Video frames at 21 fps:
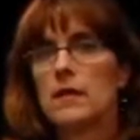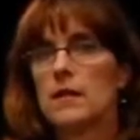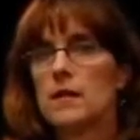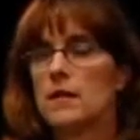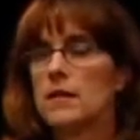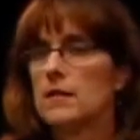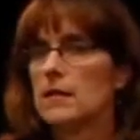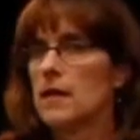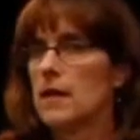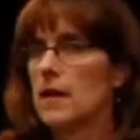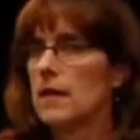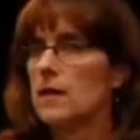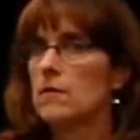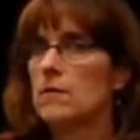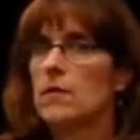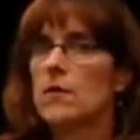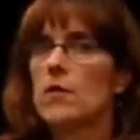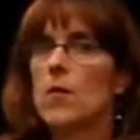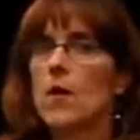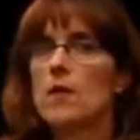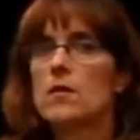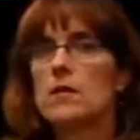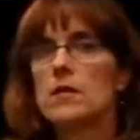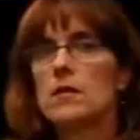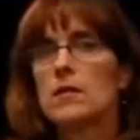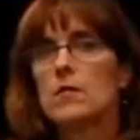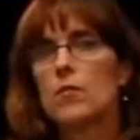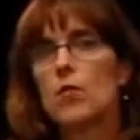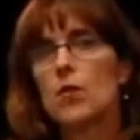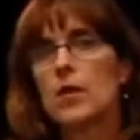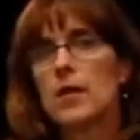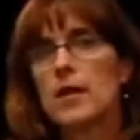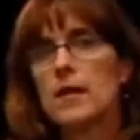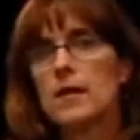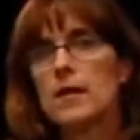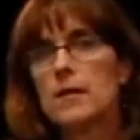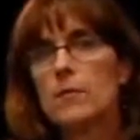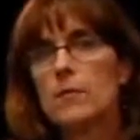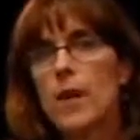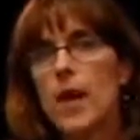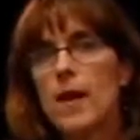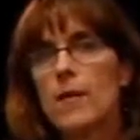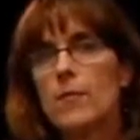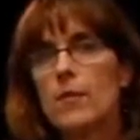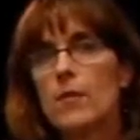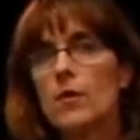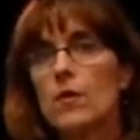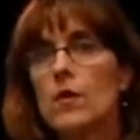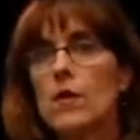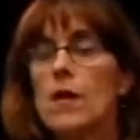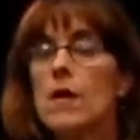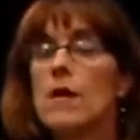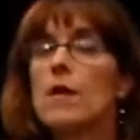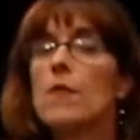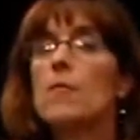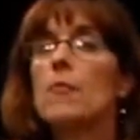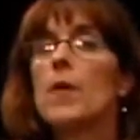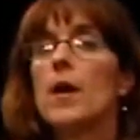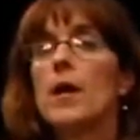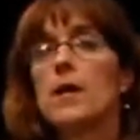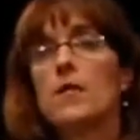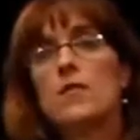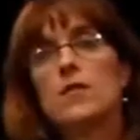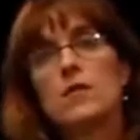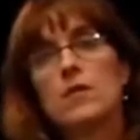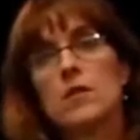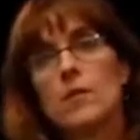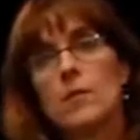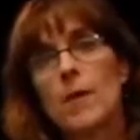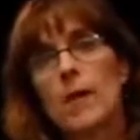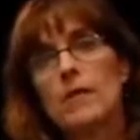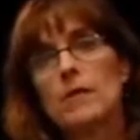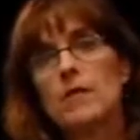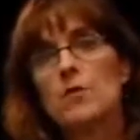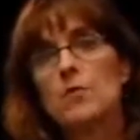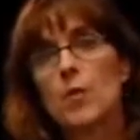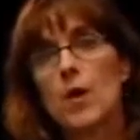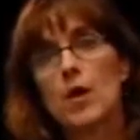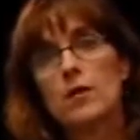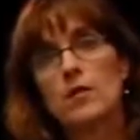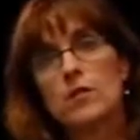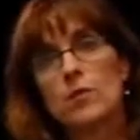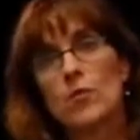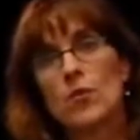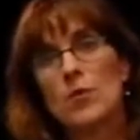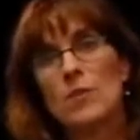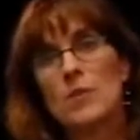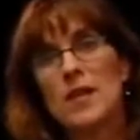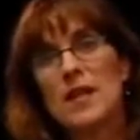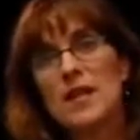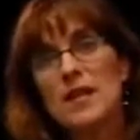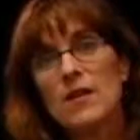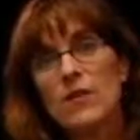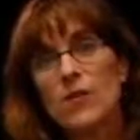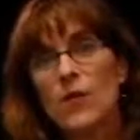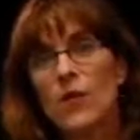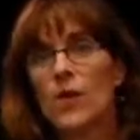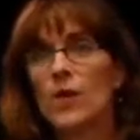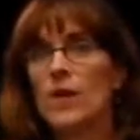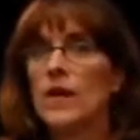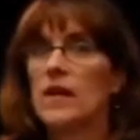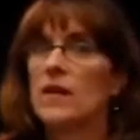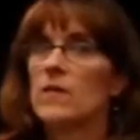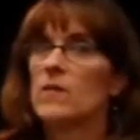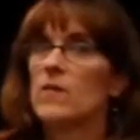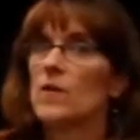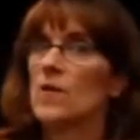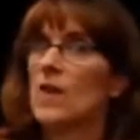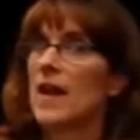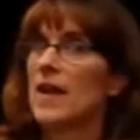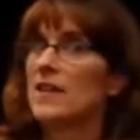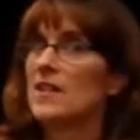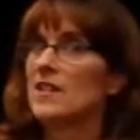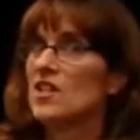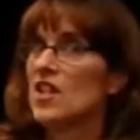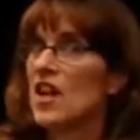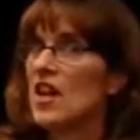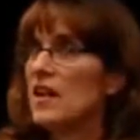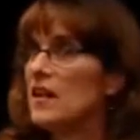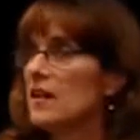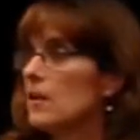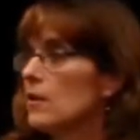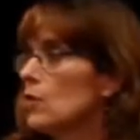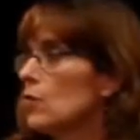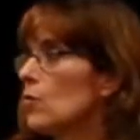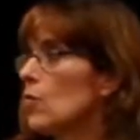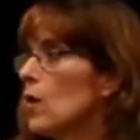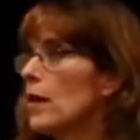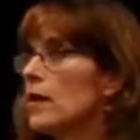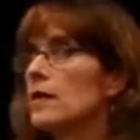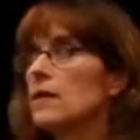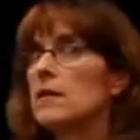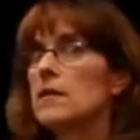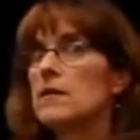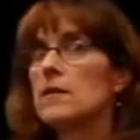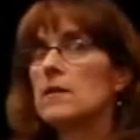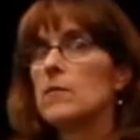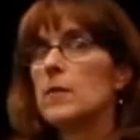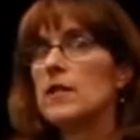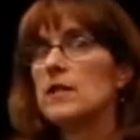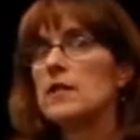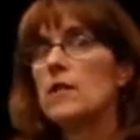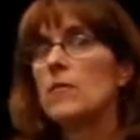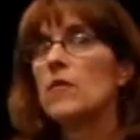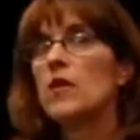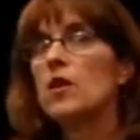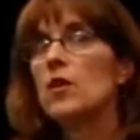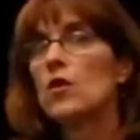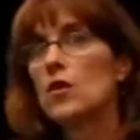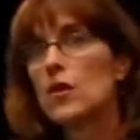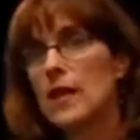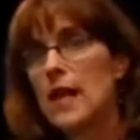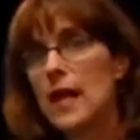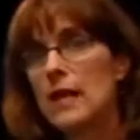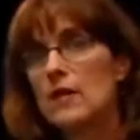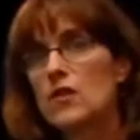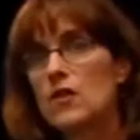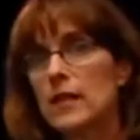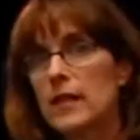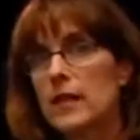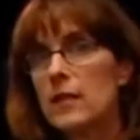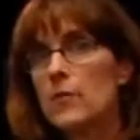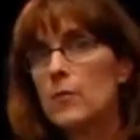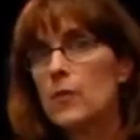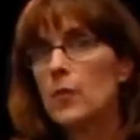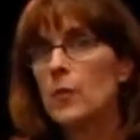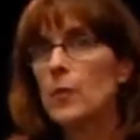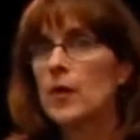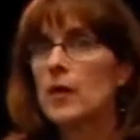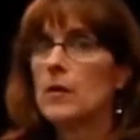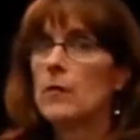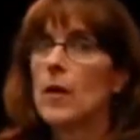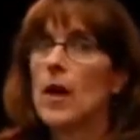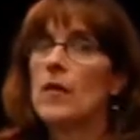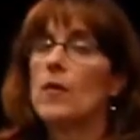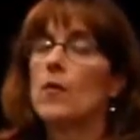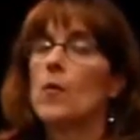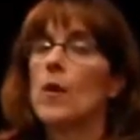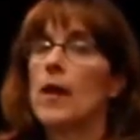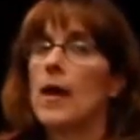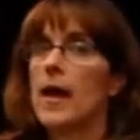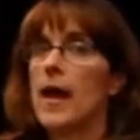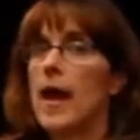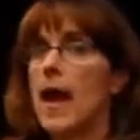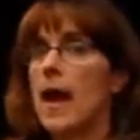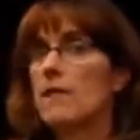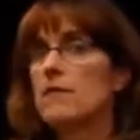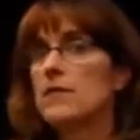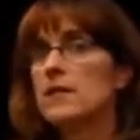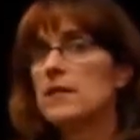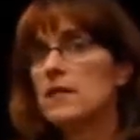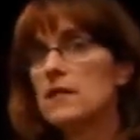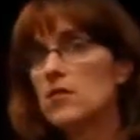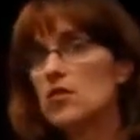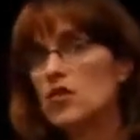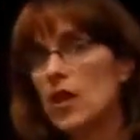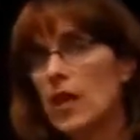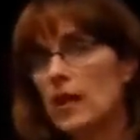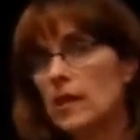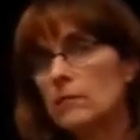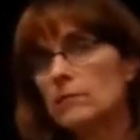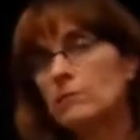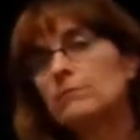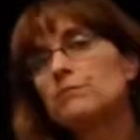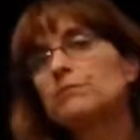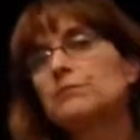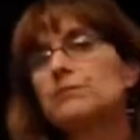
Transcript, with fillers: It, yeah, it requires a little more ink and paper, but if it's going to make this project more meaningful, and if you're like Jane and you wanted it to be something you could actually implement, and by the way, I have seen Jane